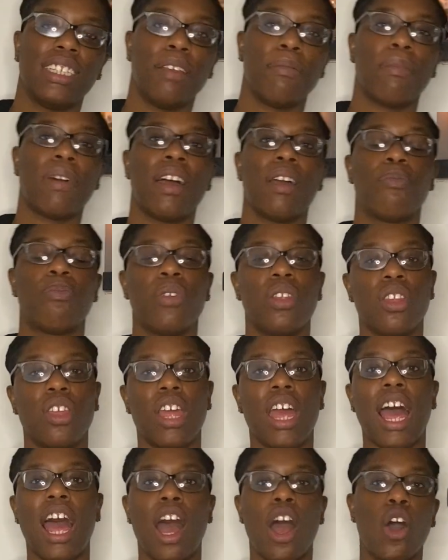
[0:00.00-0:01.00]
in my
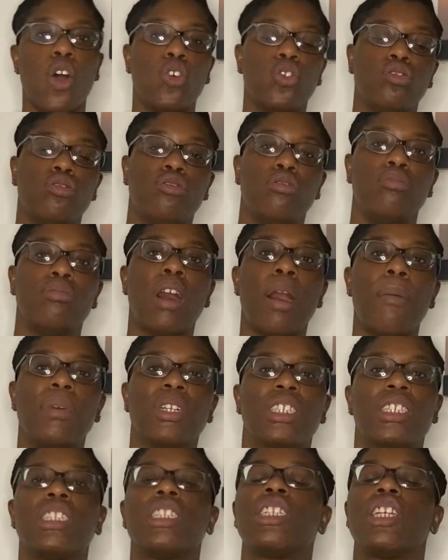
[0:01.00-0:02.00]
opinion, how
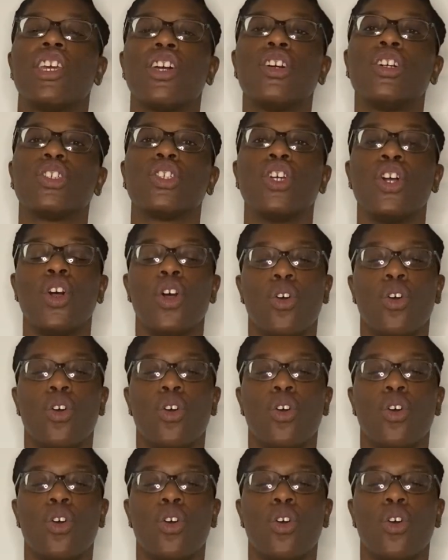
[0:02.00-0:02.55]
much chills